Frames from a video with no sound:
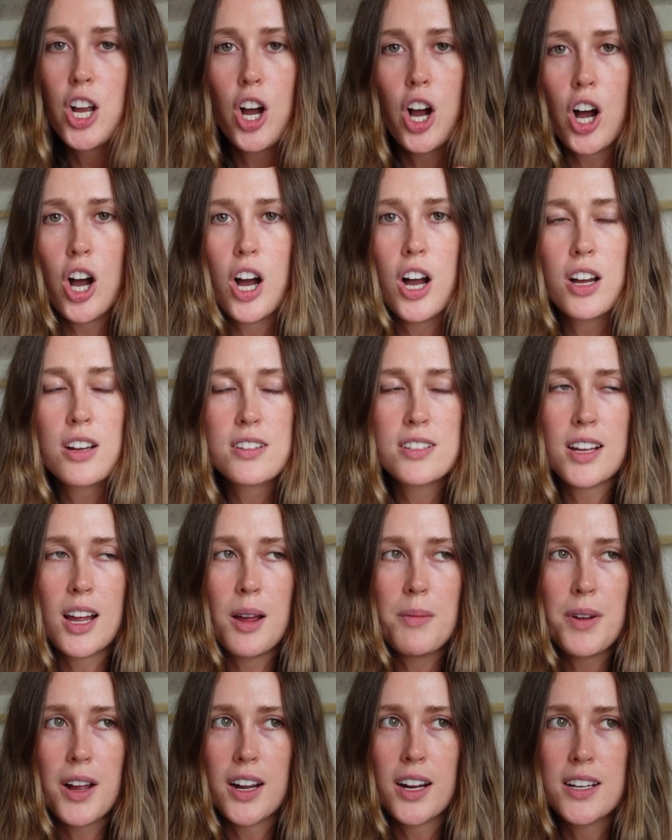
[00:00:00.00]
COGS,
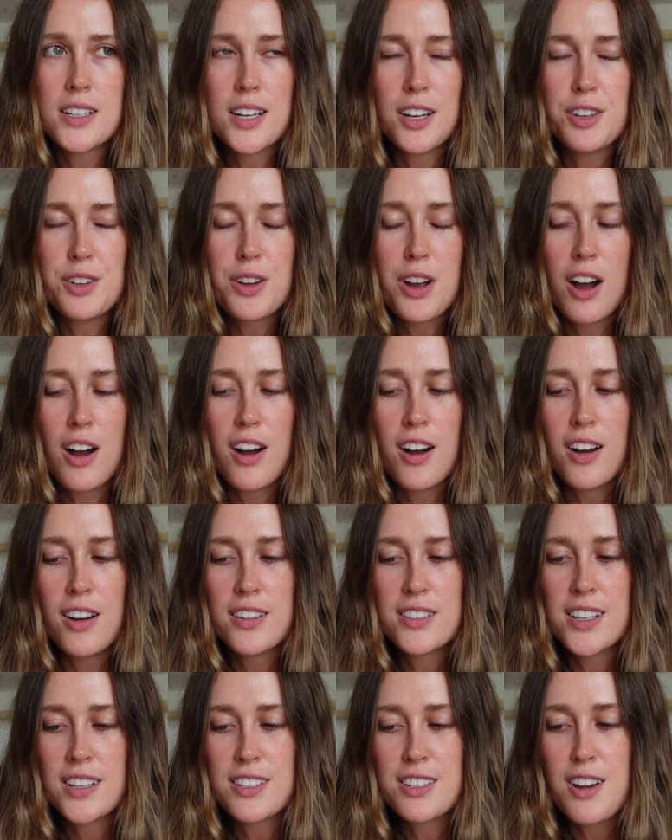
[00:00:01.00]
I'm not going to tell you
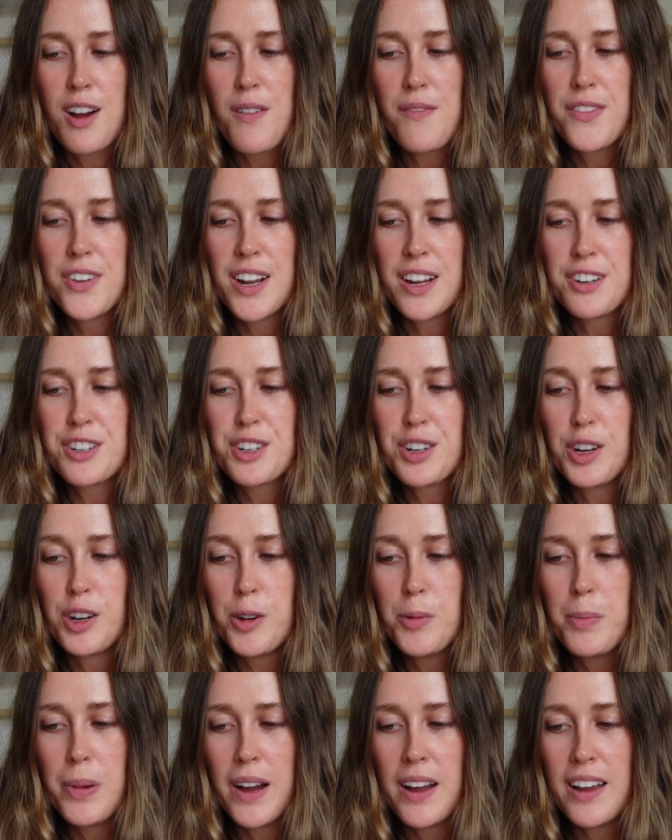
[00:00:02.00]
COGS, that's
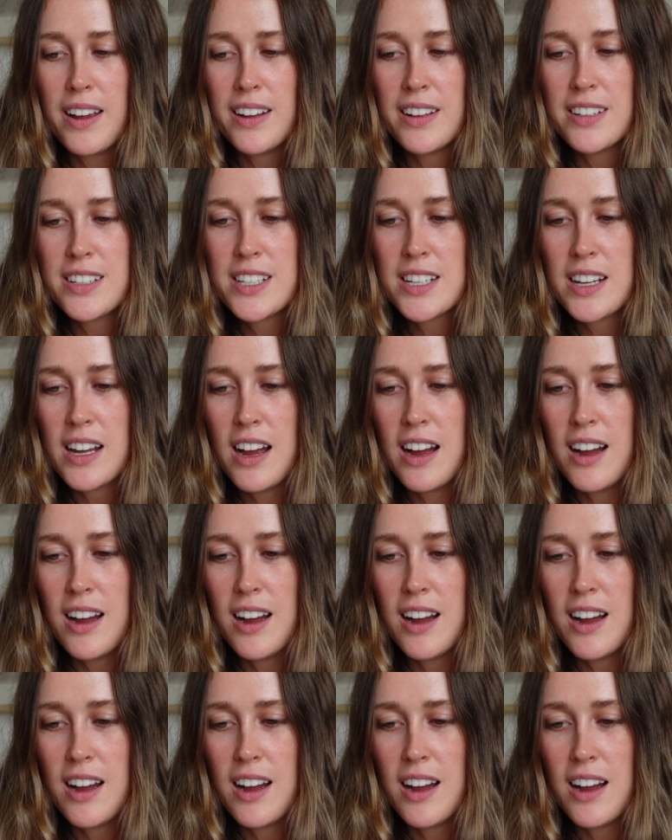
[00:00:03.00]
confidential, but